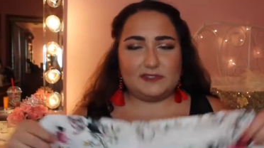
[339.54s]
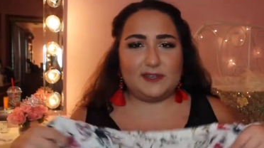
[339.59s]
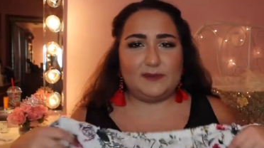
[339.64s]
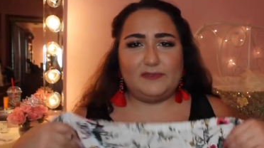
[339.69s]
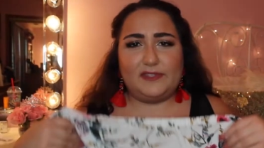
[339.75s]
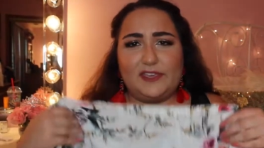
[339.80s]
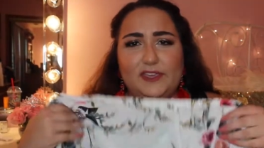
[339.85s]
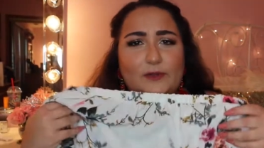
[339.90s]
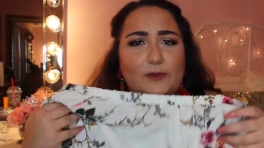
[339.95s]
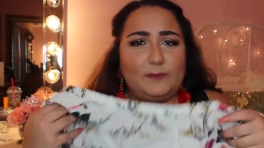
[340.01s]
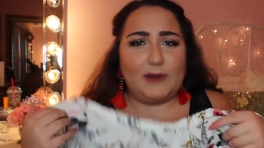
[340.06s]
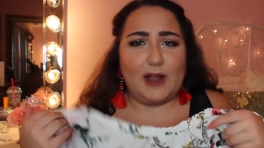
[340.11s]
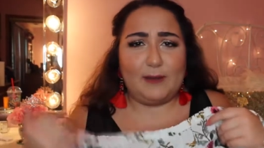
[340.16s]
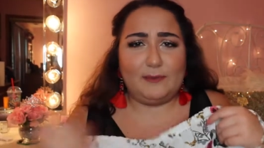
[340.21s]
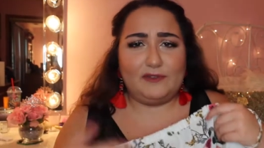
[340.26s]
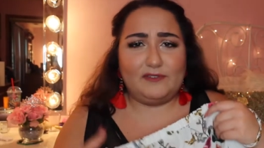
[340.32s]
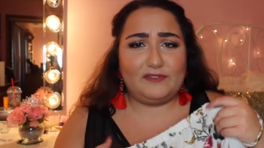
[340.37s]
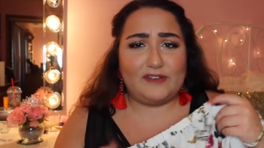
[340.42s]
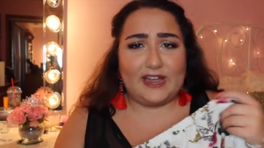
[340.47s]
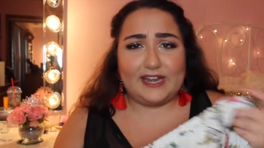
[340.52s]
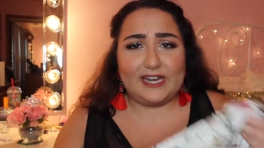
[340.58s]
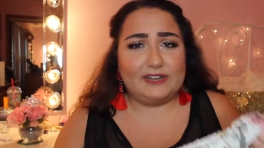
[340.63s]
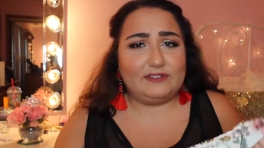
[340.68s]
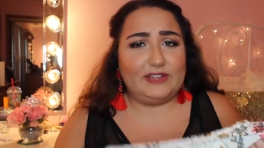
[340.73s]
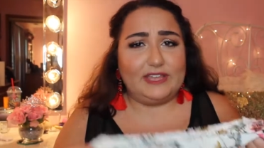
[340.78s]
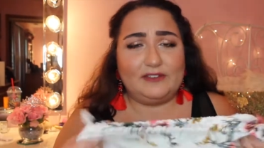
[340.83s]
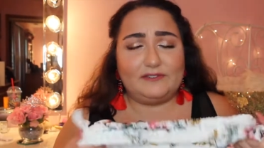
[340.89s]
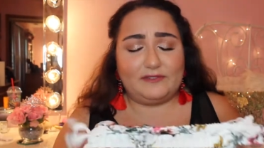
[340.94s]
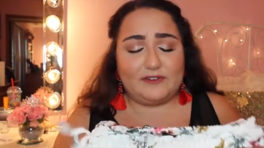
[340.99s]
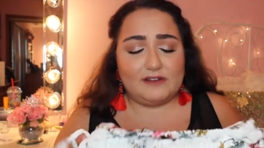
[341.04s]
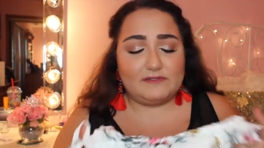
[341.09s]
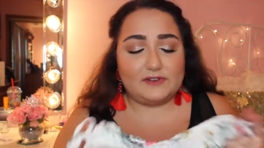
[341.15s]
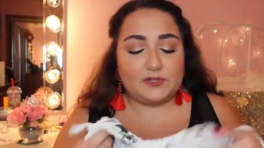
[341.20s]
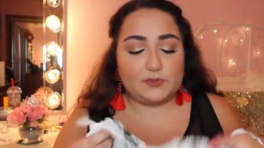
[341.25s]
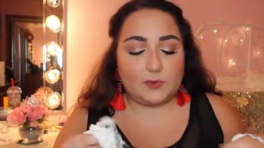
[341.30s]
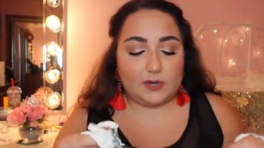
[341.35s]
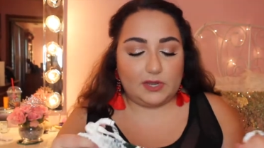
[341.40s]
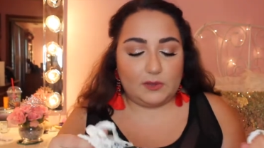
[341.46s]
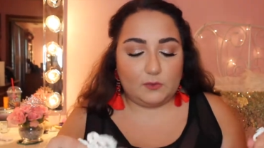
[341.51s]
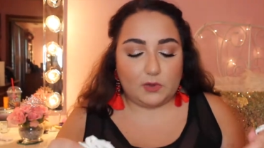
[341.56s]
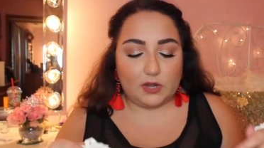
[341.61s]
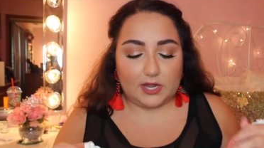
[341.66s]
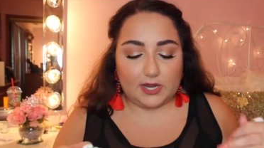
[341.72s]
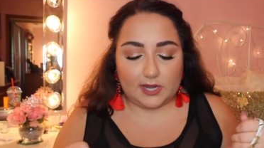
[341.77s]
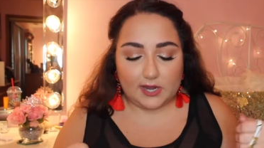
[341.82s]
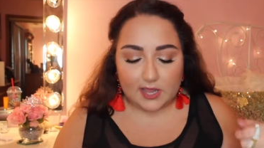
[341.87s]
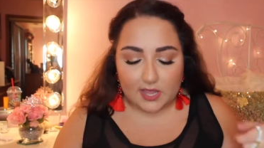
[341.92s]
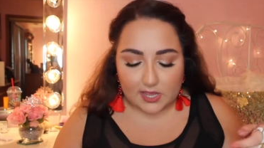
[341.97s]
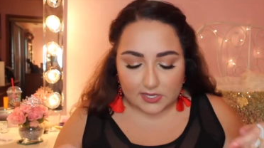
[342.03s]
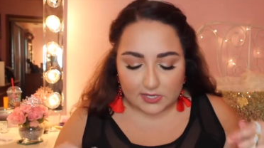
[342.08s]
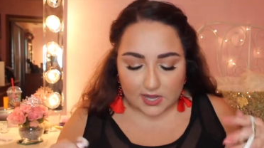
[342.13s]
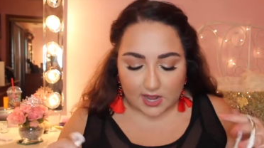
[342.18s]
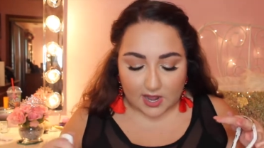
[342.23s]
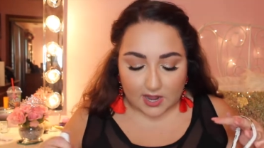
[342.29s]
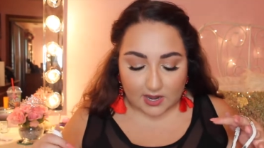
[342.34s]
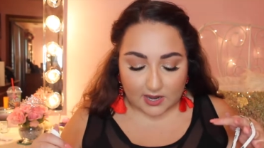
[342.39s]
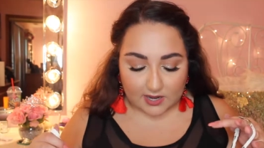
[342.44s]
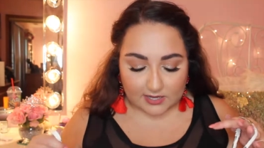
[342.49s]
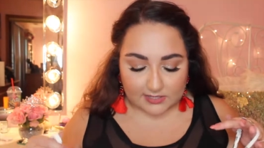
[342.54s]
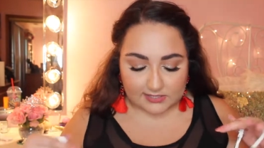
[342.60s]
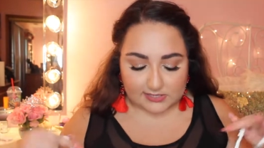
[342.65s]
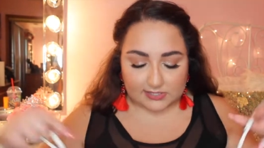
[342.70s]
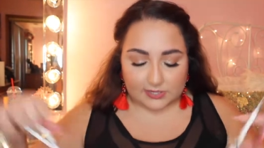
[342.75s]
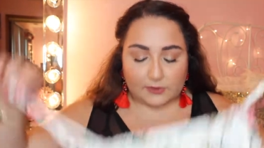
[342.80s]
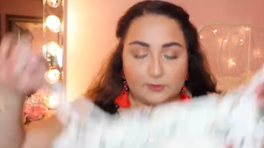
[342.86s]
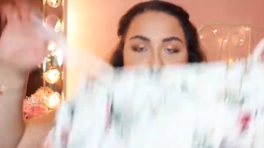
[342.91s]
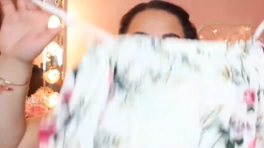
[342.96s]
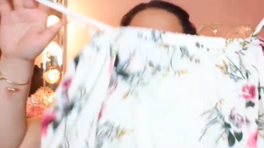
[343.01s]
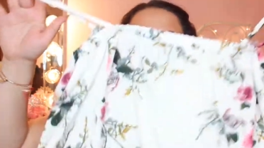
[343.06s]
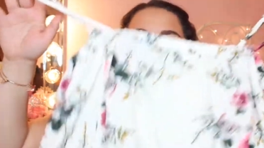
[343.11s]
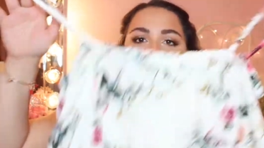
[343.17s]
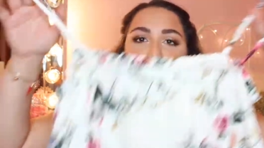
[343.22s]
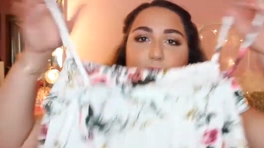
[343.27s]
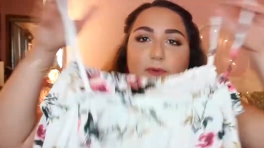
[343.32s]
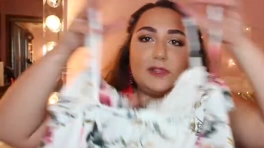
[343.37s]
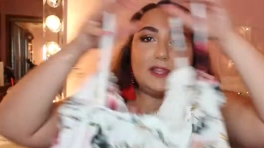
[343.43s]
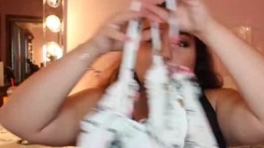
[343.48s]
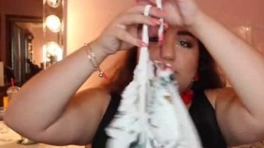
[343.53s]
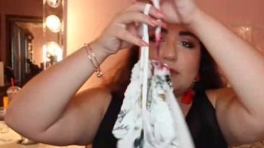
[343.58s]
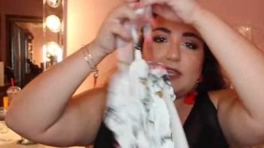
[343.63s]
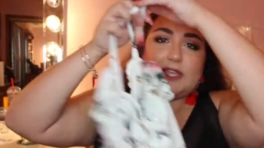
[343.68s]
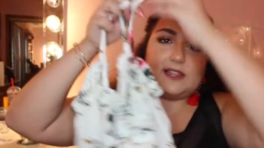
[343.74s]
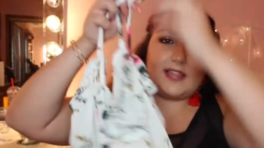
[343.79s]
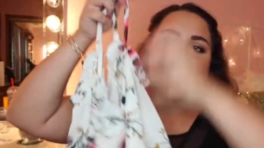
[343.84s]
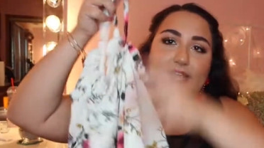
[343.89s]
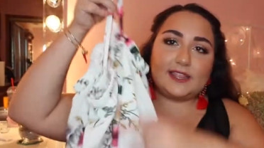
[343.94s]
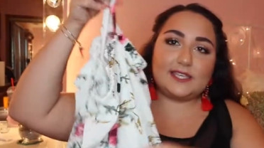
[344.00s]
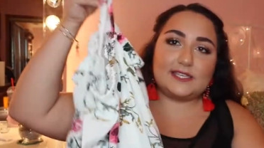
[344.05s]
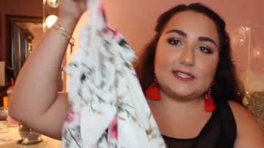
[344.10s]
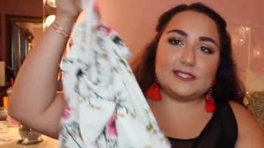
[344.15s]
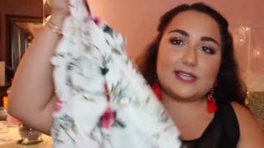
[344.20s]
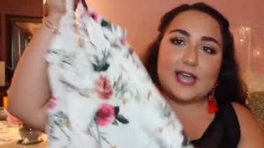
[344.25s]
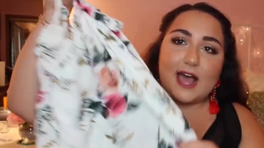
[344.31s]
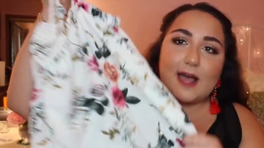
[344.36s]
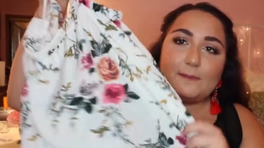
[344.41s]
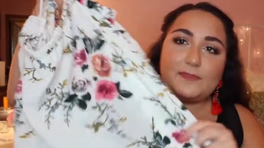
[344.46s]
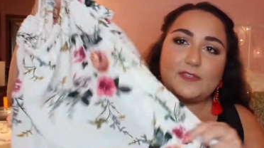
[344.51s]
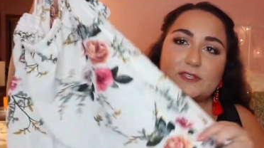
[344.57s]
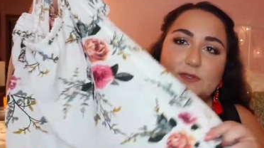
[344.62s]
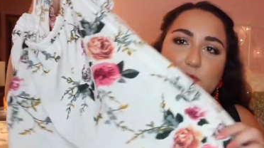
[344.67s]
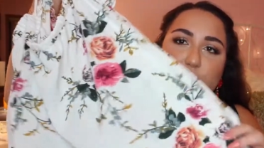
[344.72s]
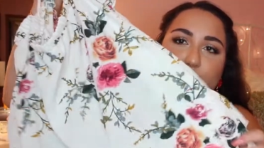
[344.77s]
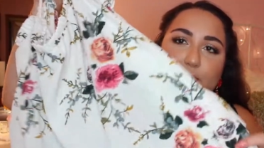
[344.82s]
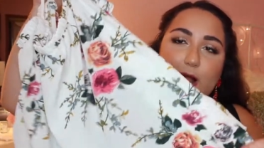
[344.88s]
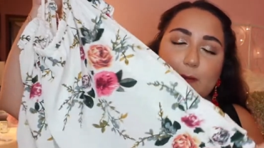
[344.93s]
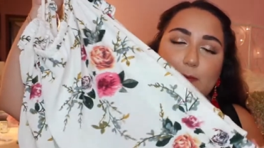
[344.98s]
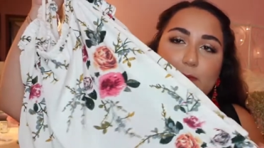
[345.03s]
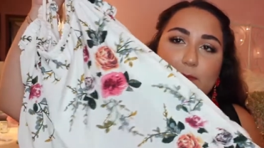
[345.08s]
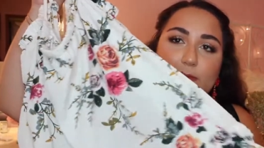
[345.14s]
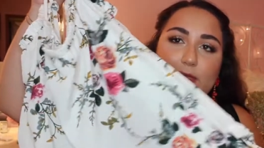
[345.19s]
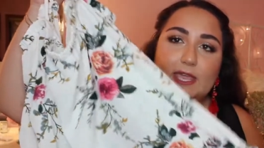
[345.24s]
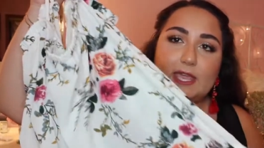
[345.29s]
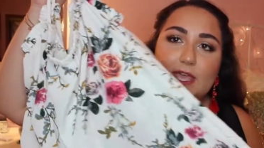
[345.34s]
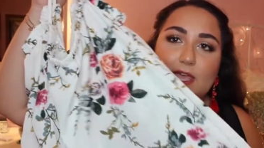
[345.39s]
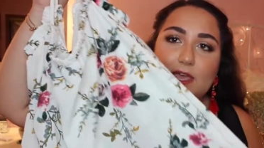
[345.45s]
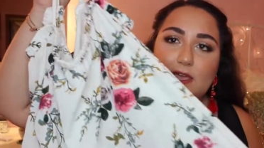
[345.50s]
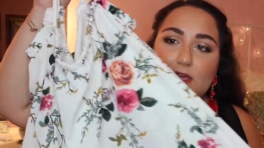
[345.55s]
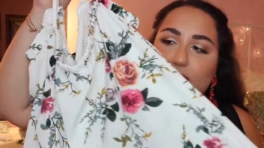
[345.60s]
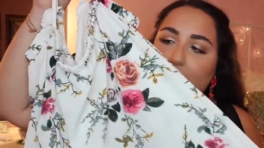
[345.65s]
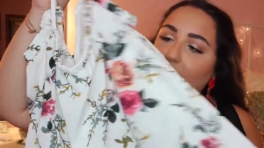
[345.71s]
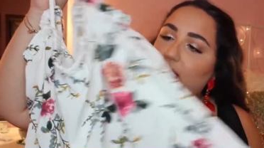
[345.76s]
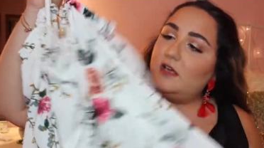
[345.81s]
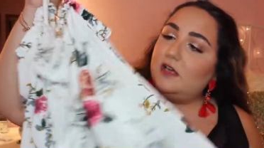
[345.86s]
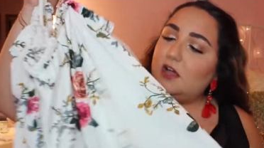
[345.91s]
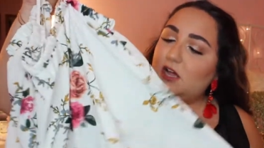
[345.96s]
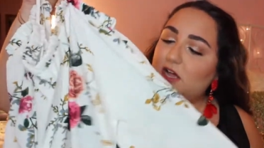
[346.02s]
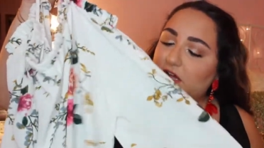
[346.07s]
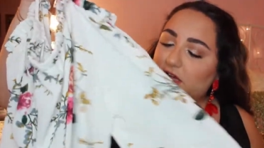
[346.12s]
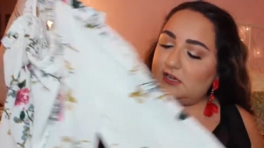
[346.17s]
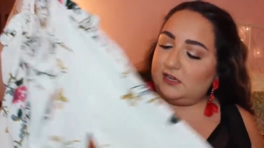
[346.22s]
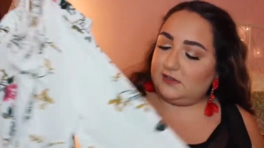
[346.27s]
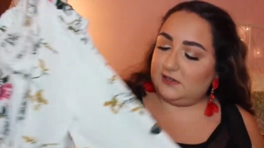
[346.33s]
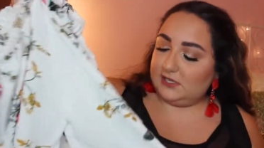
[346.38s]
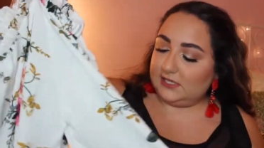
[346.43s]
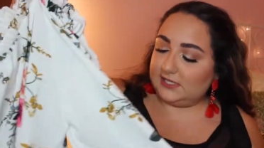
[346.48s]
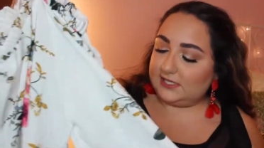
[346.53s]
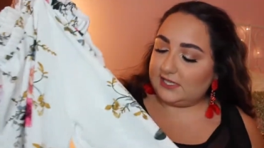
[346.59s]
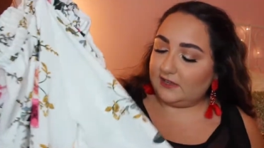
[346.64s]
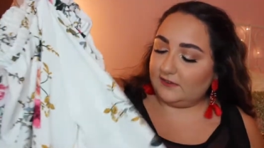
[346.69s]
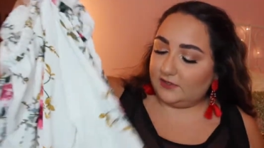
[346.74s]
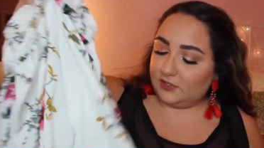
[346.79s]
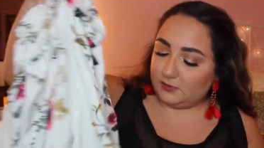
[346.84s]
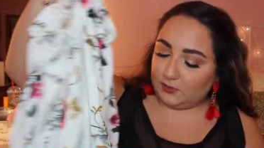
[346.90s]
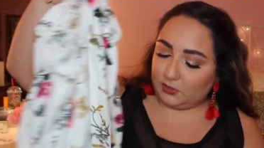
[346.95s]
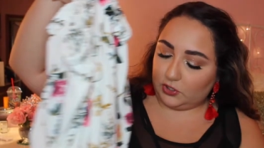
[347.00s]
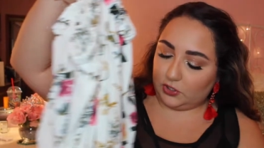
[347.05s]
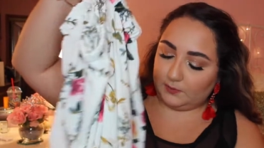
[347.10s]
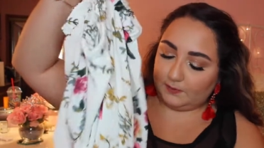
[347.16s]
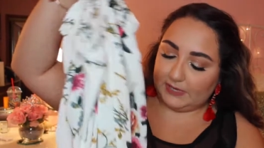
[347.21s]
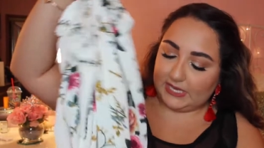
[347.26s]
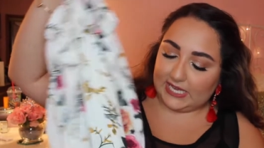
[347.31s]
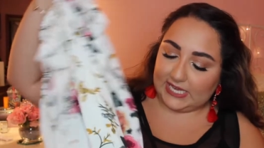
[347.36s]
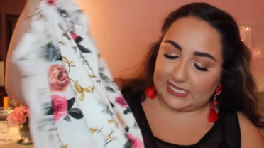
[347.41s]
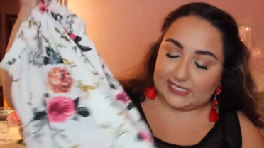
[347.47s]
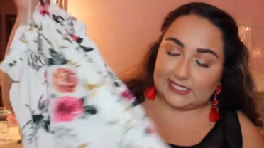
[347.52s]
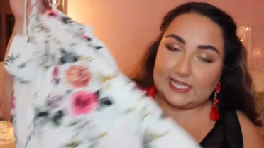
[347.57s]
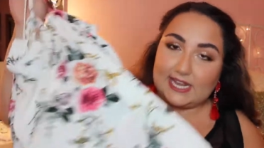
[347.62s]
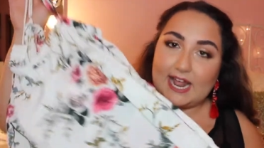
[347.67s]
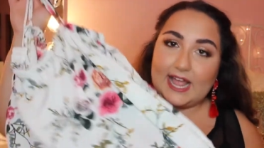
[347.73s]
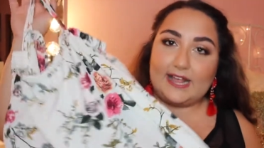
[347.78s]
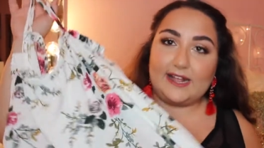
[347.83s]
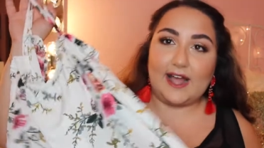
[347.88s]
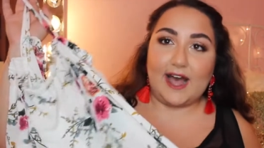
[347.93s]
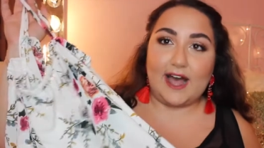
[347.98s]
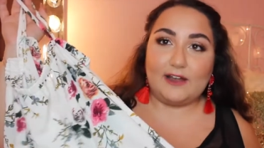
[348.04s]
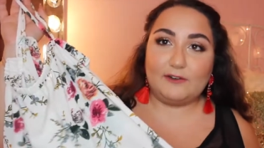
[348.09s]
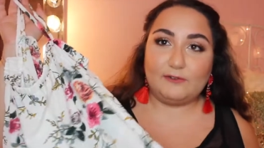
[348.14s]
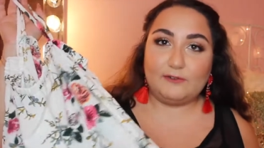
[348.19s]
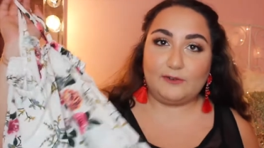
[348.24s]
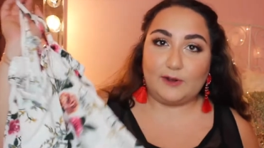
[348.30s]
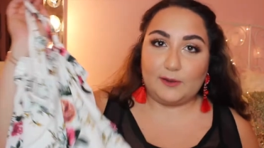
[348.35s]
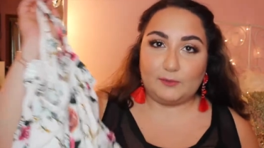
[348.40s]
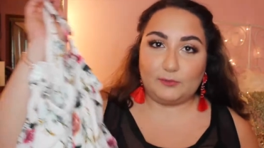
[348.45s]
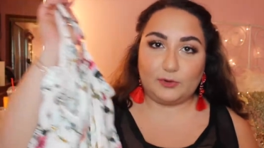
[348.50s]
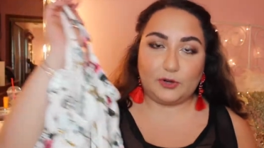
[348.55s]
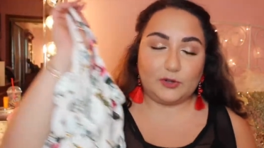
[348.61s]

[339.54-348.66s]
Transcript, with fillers: something you'd probably find at like forever 21 uh, so yeah I really really like this top this would probably be a salvageable piece that I got from